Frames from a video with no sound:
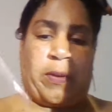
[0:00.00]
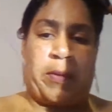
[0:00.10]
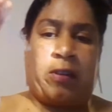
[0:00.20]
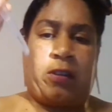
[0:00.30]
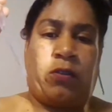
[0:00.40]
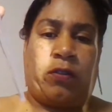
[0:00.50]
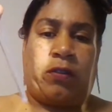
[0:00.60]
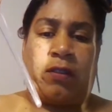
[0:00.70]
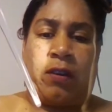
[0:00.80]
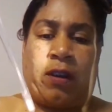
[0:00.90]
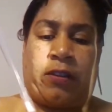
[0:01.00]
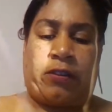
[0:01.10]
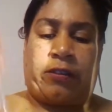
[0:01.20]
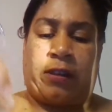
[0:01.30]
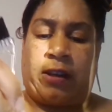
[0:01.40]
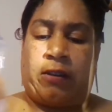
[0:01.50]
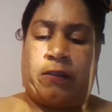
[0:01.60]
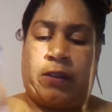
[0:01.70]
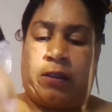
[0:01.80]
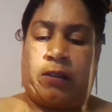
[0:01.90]
I'm going to use the other side of
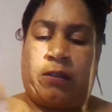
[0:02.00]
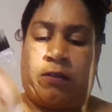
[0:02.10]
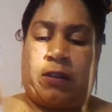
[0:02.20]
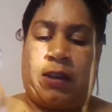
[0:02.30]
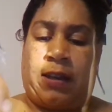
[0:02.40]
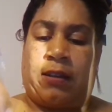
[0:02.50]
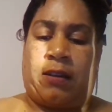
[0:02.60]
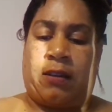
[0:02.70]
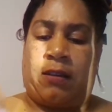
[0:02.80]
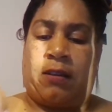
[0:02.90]
it to kind of